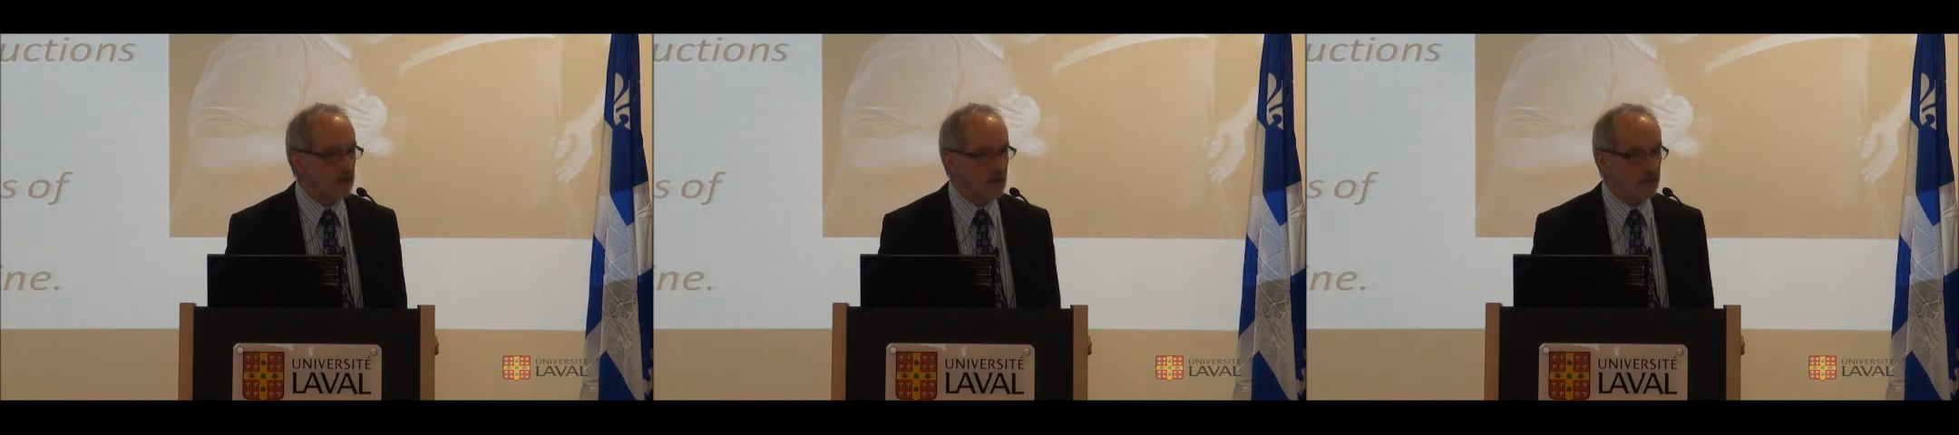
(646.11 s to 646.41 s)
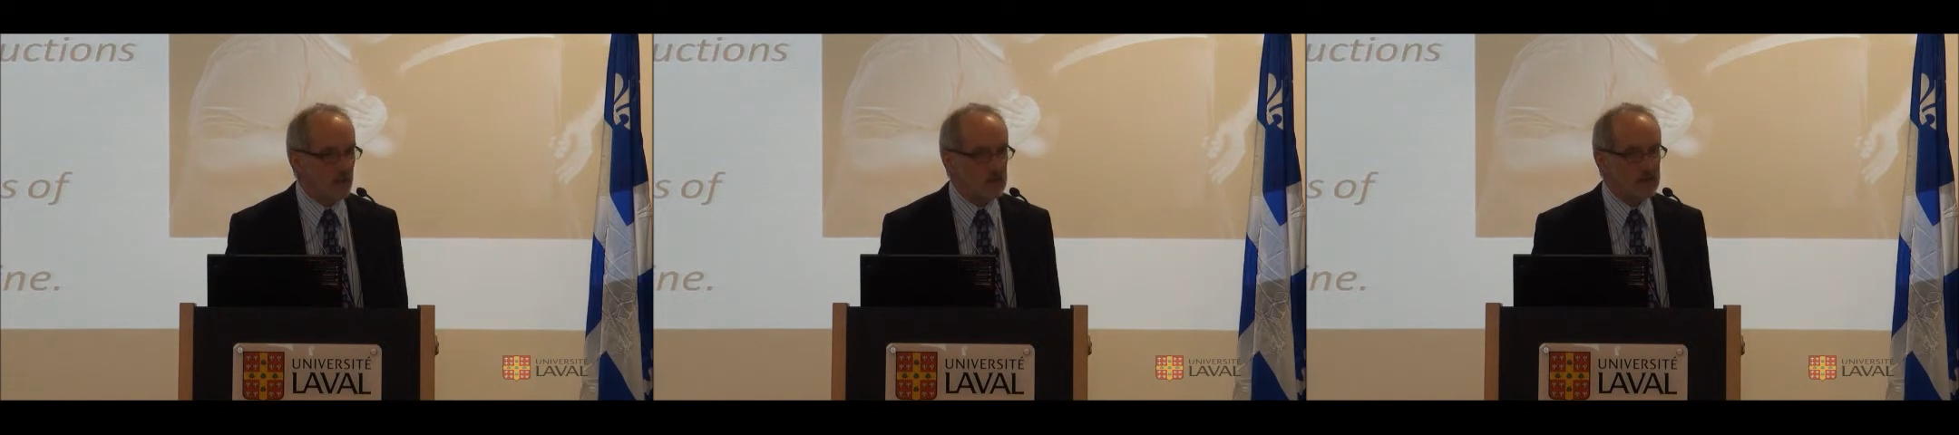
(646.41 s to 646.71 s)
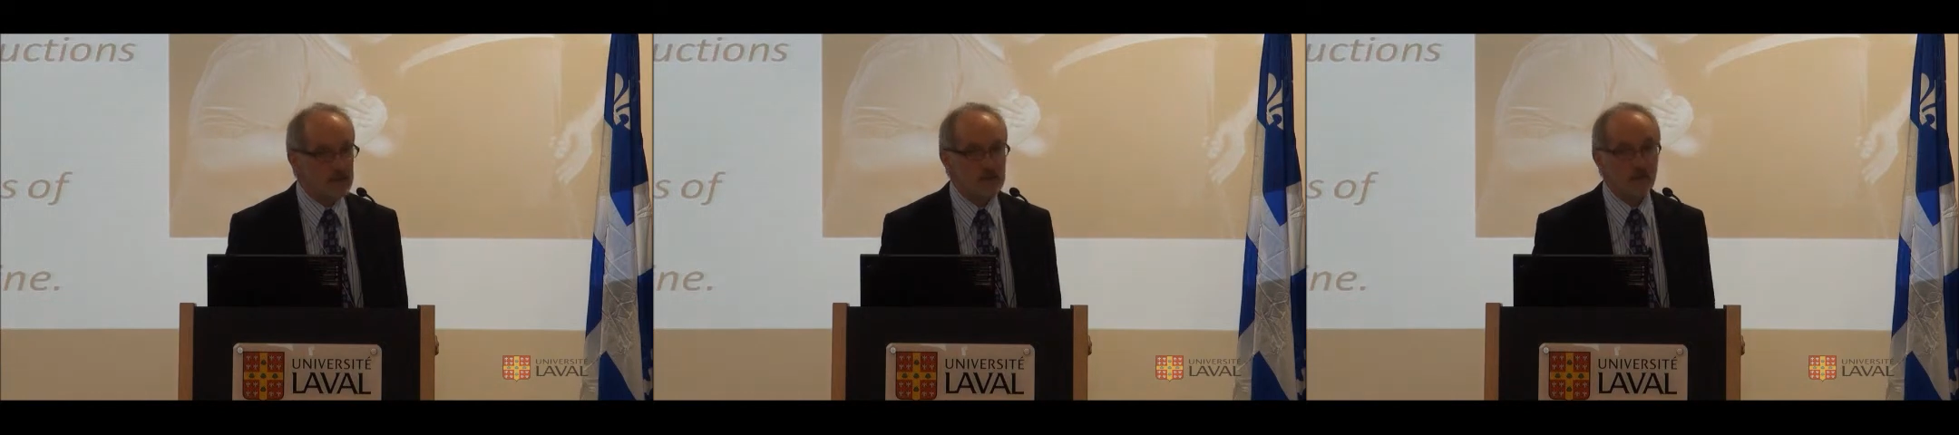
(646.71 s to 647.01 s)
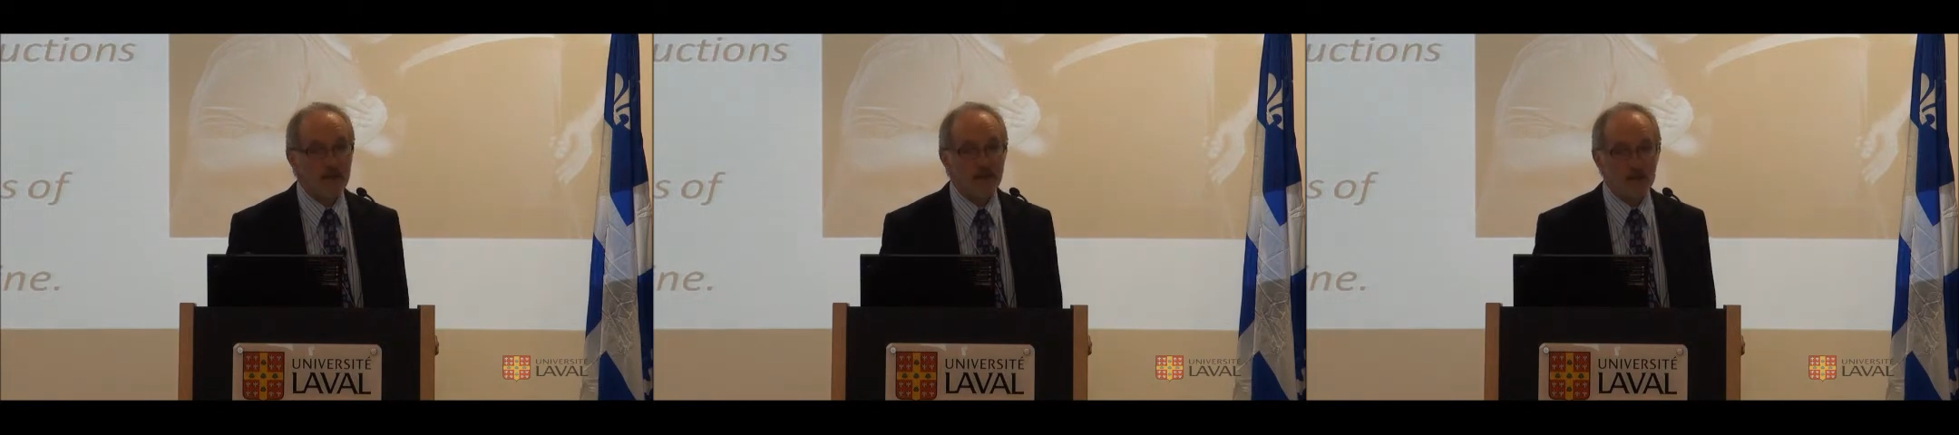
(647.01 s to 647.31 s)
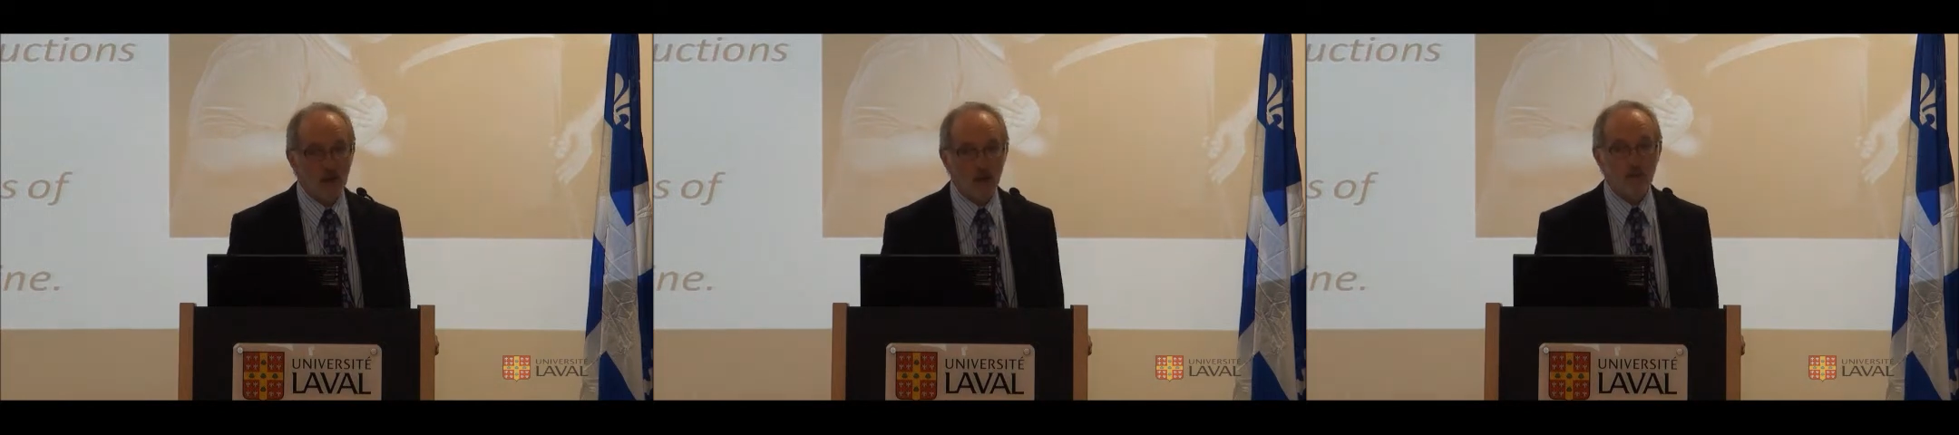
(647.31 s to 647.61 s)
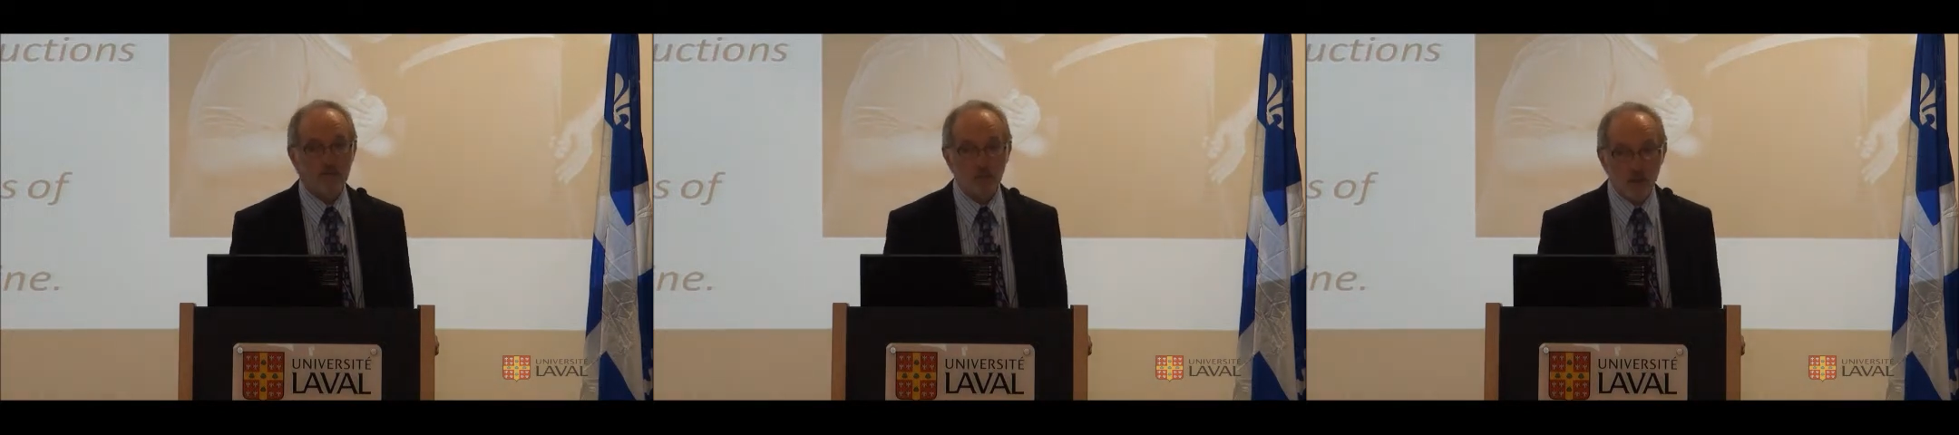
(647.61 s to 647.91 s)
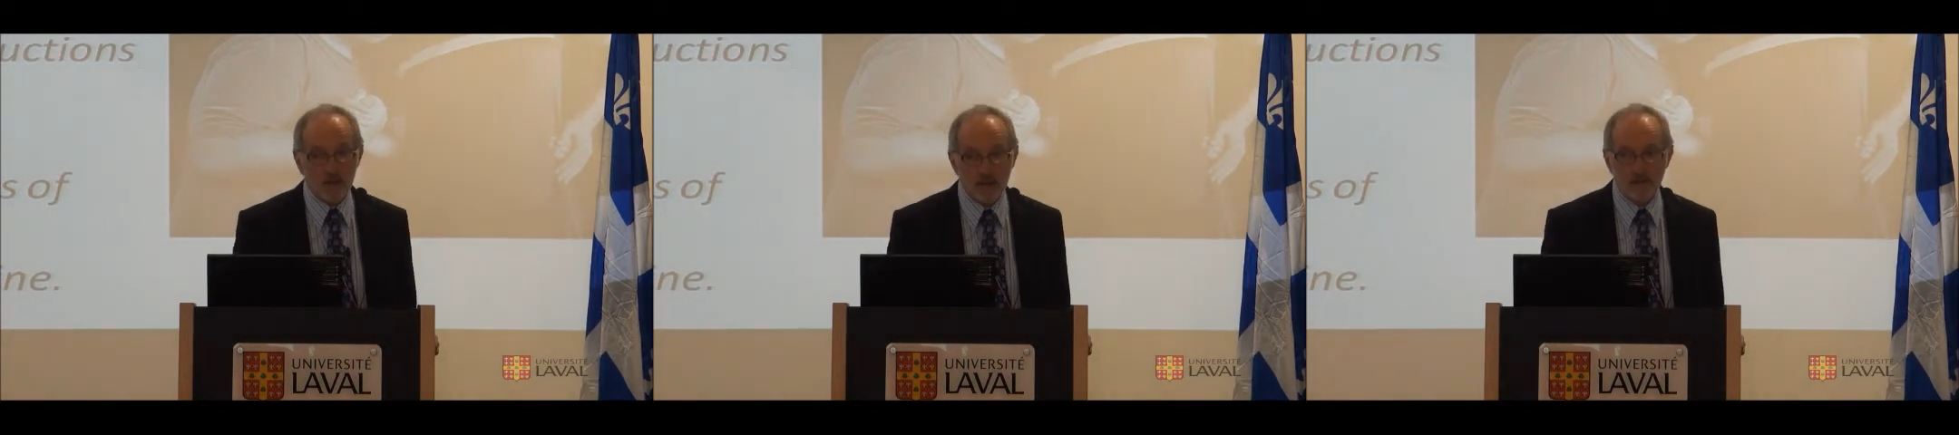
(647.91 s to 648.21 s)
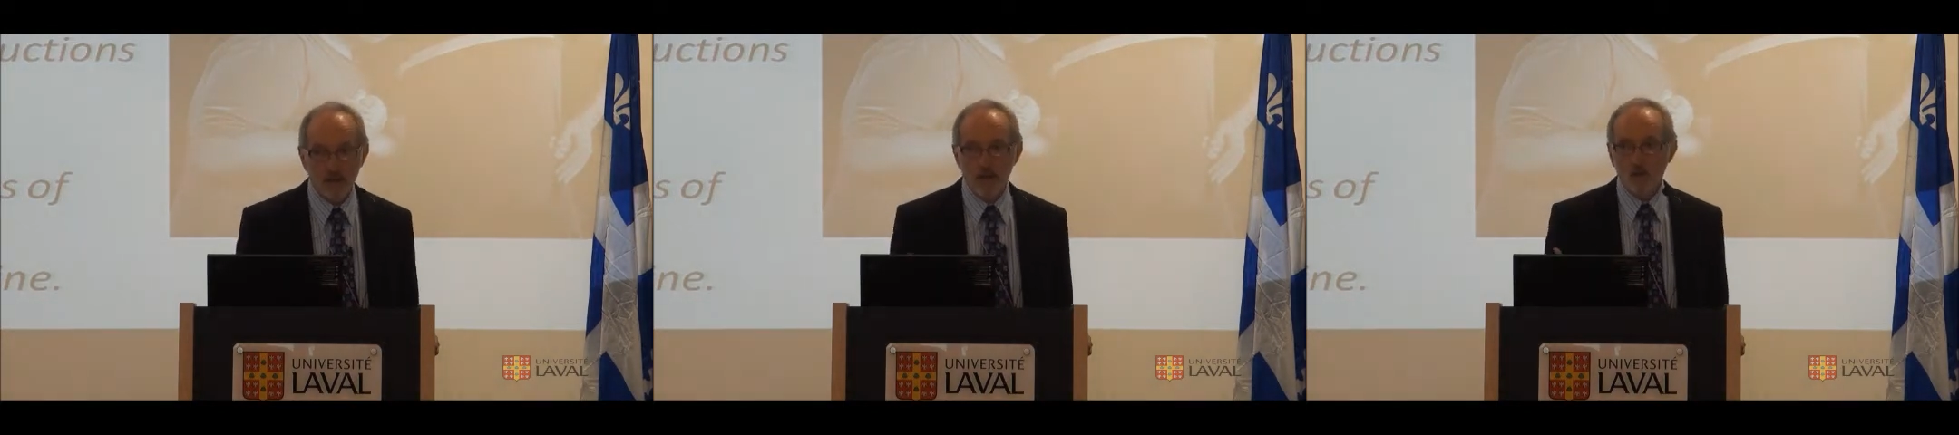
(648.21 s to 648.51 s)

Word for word: on to our emotions. We let go. We breathe.